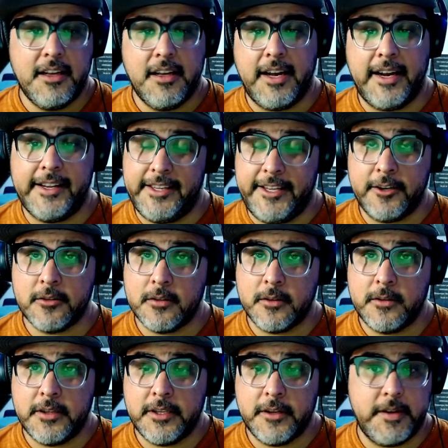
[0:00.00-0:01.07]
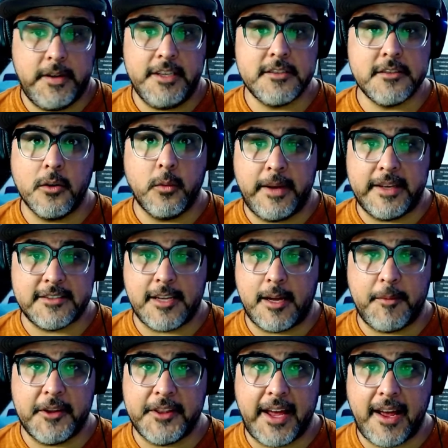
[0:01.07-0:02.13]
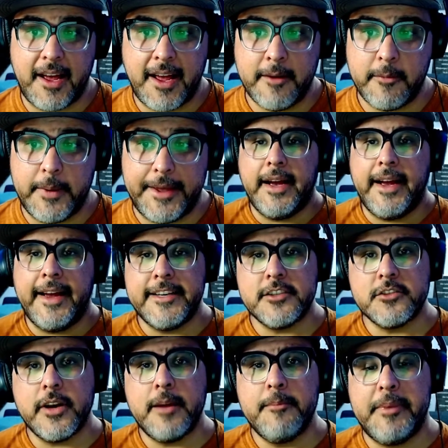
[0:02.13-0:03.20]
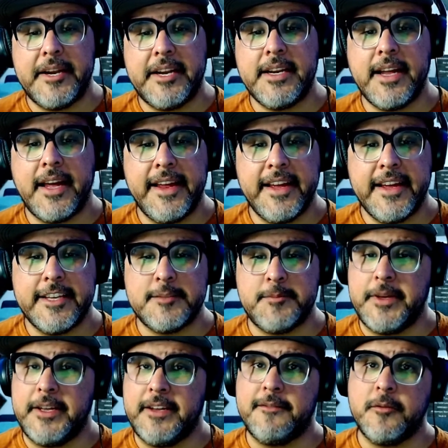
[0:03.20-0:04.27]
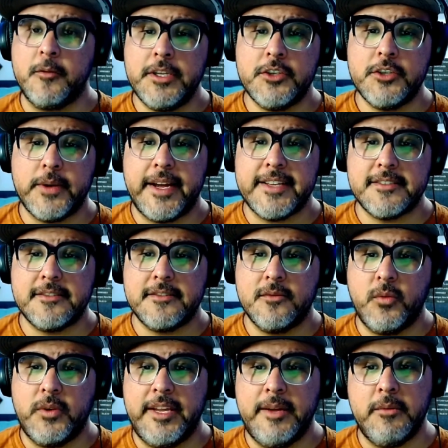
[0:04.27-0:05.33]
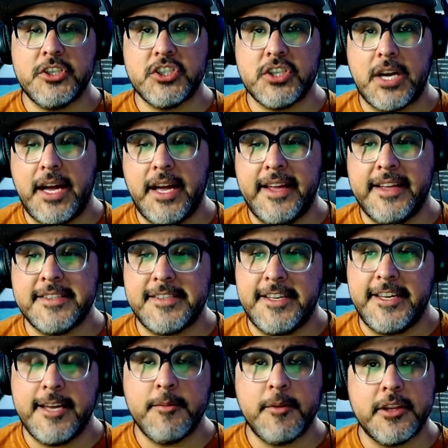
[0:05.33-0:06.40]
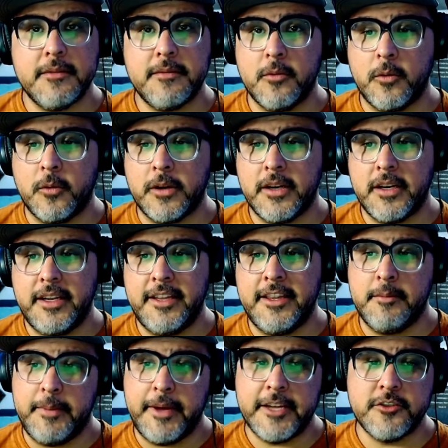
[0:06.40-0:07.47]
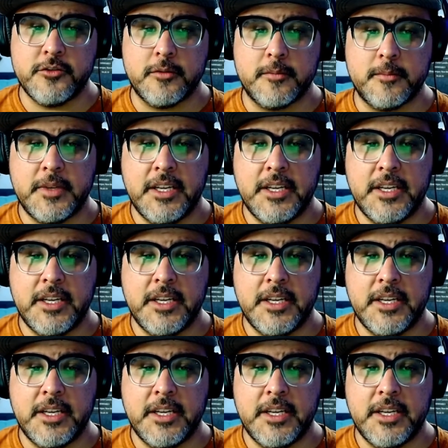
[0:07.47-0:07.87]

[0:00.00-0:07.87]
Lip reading: I later learned there is no rest stop on that highway. I described Benaniah as being fully dressed when he was shot and seeing him on the floor in the bedroom.